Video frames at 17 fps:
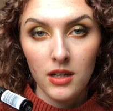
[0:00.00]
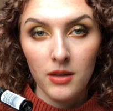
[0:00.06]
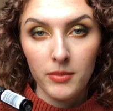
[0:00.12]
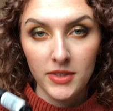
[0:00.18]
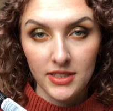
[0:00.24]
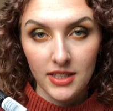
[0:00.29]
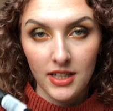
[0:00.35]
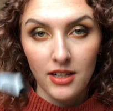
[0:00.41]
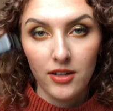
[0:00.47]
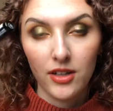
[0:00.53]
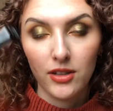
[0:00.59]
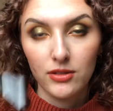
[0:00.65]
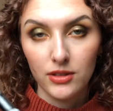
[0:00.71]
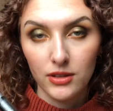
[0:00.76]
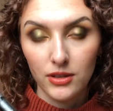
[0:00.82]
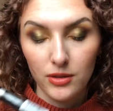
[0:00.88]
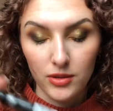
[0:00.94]
mascara on
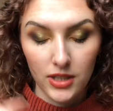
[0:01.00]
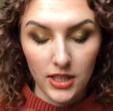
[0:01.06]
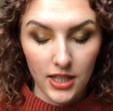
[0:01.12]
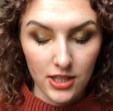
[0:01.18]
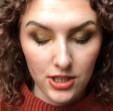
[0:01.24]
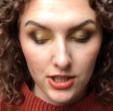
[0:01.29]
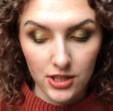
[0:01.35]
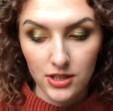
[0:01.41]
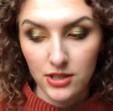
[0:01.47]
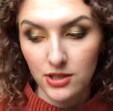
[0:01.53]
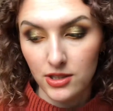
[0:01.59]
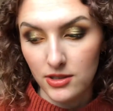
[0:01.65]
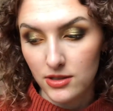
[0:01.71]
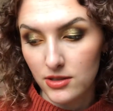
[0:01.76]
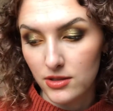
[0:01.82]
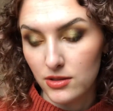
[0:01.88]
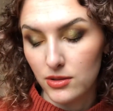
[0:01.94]
the lower lashes,
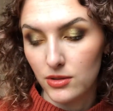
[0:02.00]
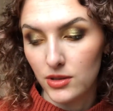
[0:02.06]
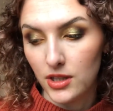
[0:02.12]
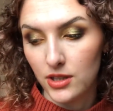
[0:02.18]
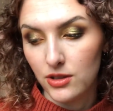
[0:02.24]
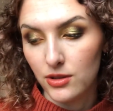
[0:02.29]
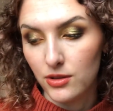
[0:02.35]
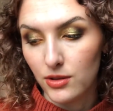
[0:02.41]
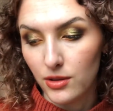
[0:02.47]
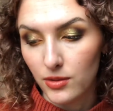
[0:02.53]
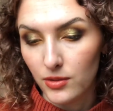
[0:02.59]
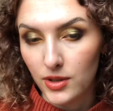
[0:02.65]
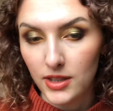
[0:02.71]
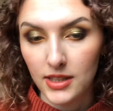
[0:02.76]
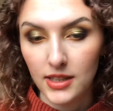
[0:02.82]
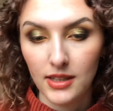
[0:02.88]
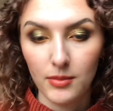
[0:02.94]
just to let you know.
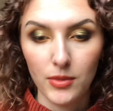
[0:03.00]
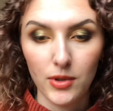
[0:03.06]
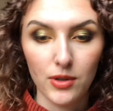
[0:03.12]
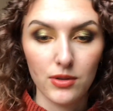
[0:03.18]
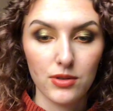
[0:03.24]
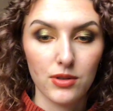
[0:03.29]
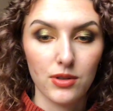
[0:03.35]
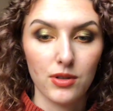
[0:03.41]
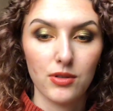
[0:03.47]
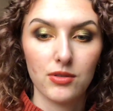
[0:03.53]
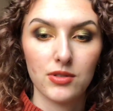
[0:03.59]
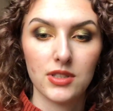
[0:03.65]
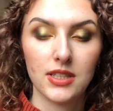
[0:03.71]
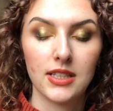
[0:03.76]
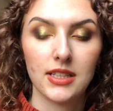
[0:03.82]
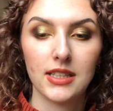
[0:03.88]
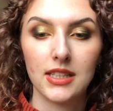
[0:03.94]
And then I'm also
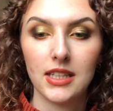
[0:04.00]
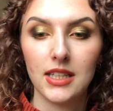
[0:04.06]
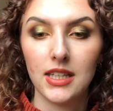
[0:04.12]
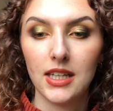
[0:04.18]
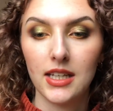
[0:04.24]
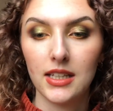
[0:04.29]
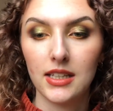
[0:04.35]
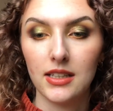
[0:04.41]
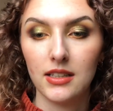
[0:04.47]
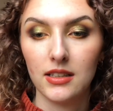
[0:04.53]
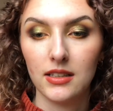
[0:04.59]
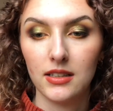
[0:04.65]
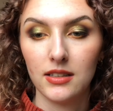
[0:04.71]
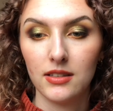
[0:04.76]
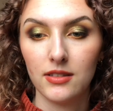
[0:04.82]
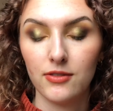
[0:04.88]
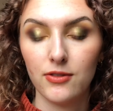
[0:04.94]
using the
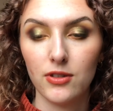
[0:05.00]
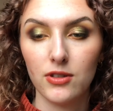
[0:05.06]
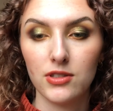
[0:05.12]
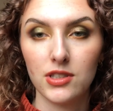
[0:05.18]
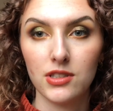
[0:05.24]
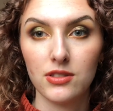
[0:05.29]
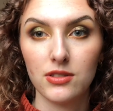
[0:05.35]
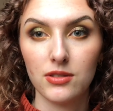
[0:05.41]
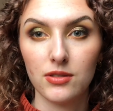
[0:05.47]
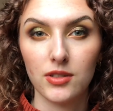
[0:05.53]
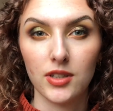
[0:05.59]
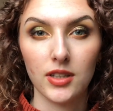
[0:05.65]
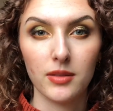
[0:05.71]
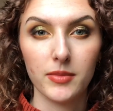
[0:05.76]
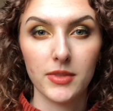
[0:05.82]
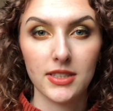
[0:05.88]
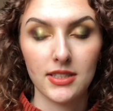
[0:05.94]
Falsies
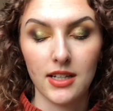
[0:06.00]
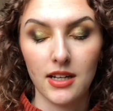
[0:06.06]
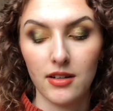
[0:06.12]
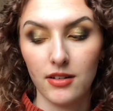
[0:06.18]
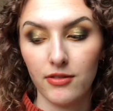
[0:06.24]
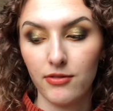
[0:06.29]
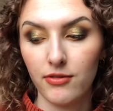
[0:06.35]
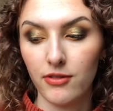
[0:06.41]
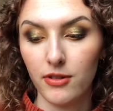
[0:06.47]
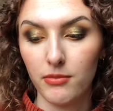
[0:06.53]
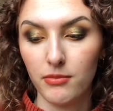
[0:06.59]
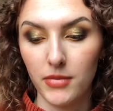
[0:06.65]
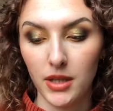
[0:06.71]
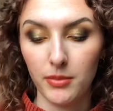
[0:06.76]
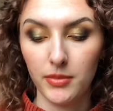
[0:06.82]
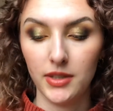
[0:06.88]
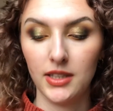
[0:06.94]
Surreal mascara from
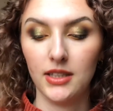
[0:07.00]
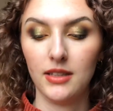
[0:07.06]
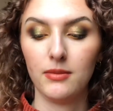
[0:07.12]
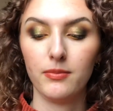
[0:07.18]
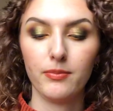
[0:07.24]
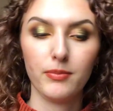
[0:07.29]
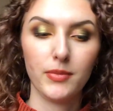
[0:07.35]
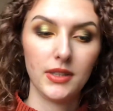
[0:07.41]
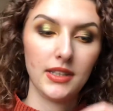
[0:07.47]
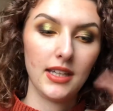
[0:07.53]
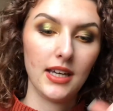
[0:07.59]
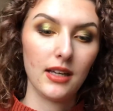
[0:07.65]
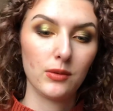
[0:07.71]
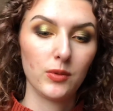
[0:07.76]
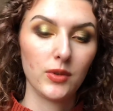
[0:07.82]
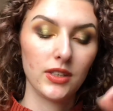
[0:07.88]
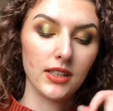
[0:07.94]
Maybelline, but
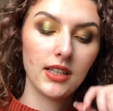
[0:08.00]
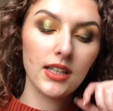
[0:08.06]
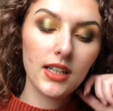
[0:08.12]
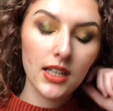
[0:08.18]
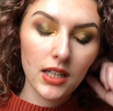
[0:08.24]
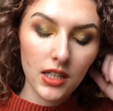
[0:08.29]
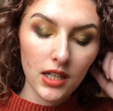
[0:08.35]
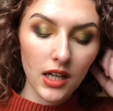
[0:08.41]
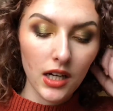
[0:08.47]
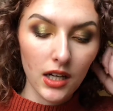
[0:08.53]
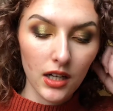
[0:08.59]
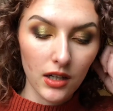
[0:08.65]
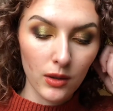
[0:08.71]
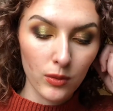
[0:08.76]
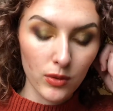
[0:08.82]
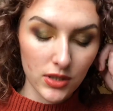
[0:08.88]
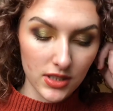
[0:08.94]
that one
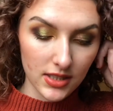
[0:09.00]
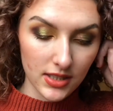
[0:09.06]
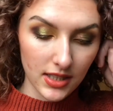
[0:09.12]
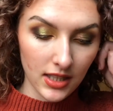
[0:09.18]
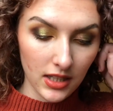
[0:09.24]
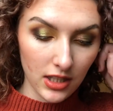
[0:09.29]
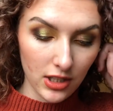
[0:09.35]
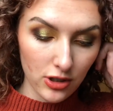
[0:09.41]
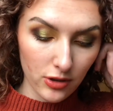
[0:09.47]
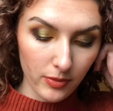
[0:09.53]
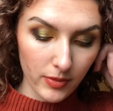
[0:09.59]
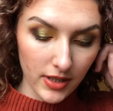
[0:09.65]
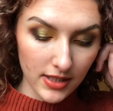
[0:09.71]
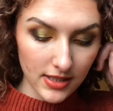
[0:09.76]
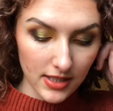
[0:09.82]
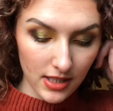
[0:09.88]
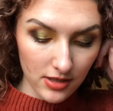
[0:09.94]
wasn't in the Shop
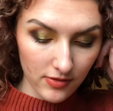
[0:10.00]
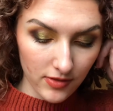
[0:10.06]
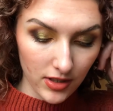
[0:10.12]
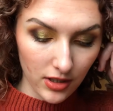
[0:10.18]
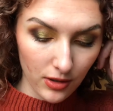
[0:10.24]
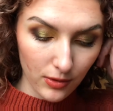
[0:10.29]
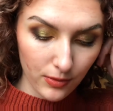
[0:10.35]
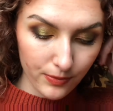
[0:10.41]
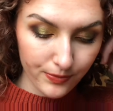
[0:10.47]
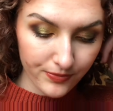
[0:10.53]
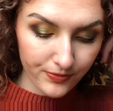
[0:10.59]
My Stash video.